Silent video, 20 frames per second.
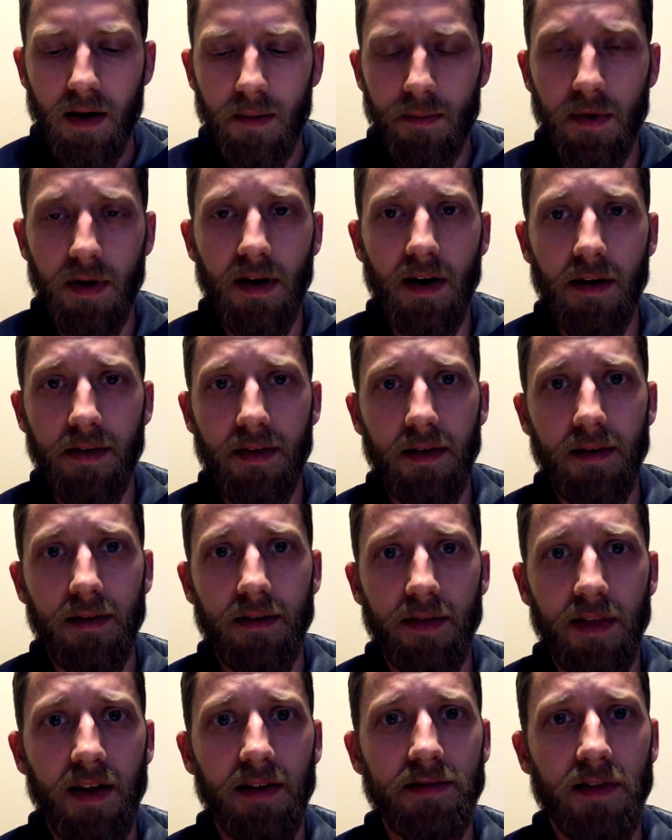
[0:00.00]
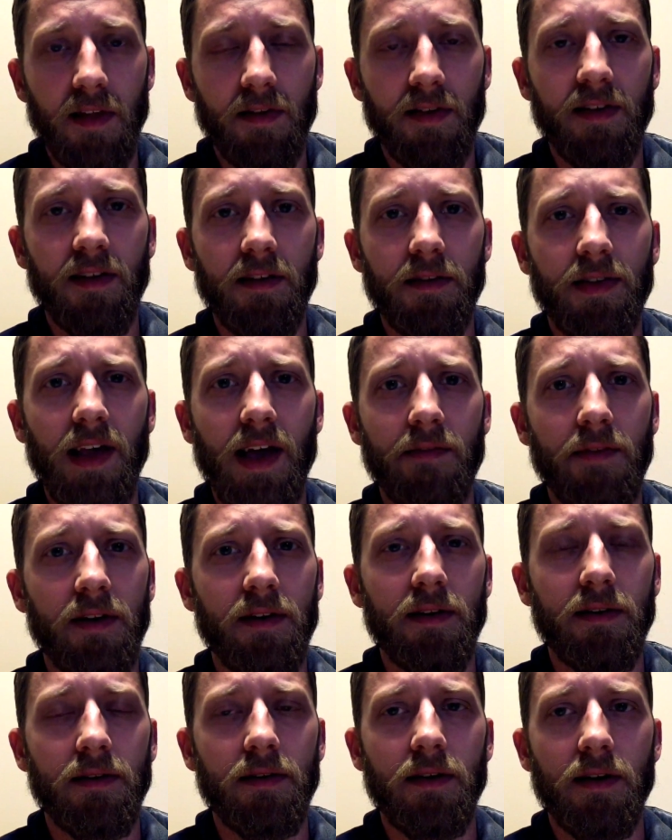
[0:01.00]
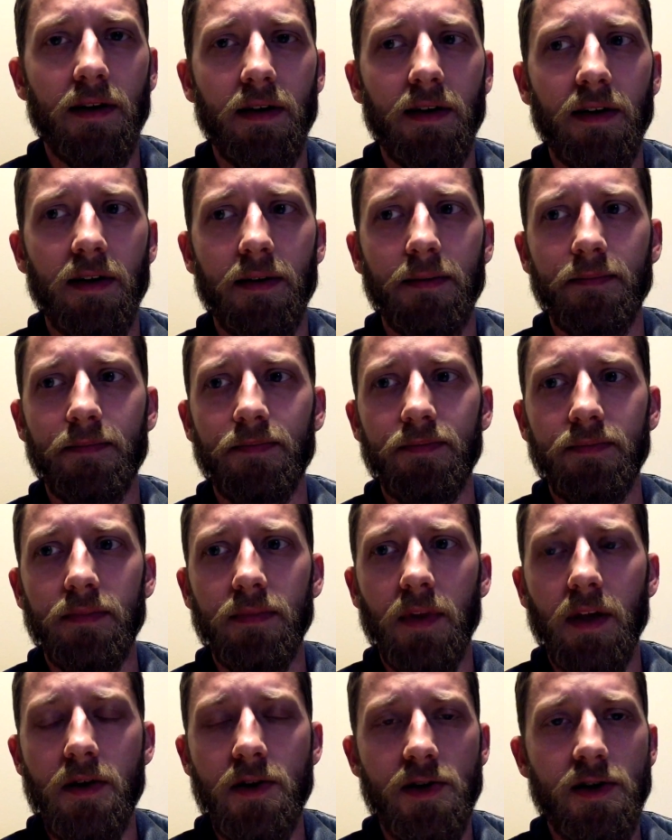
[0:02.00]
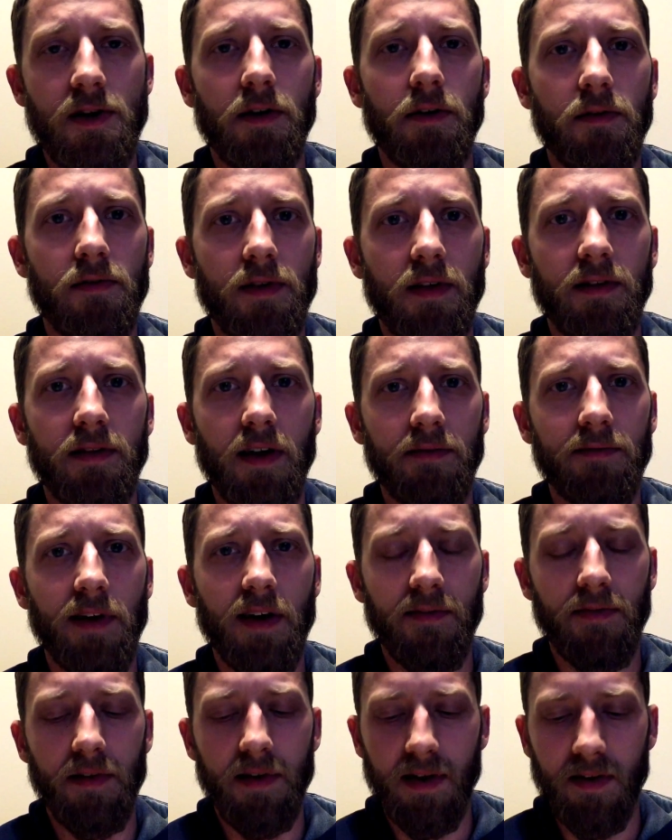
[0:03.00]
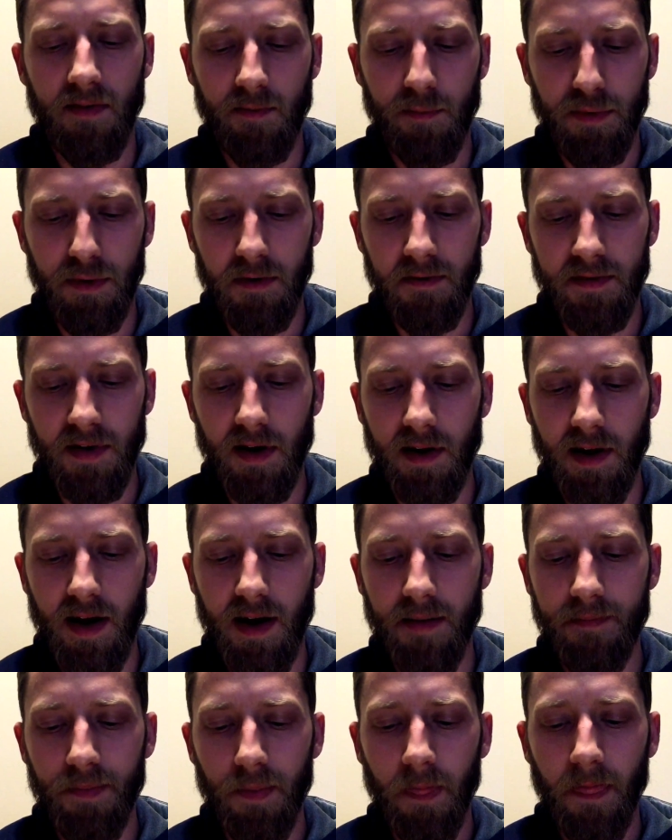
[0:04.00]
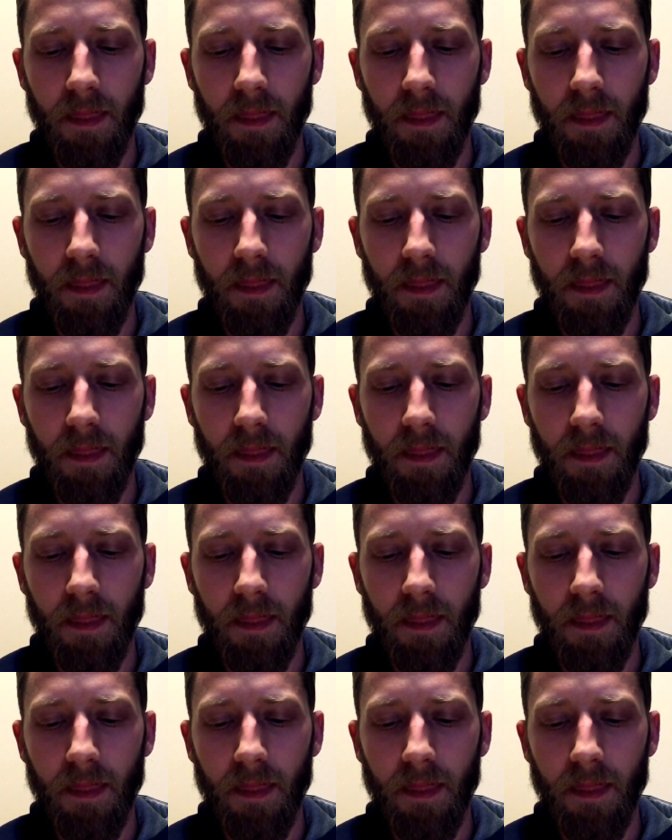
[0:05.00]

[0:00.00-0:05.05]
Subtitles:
but I think the C7 shows that they've definitely improved on that.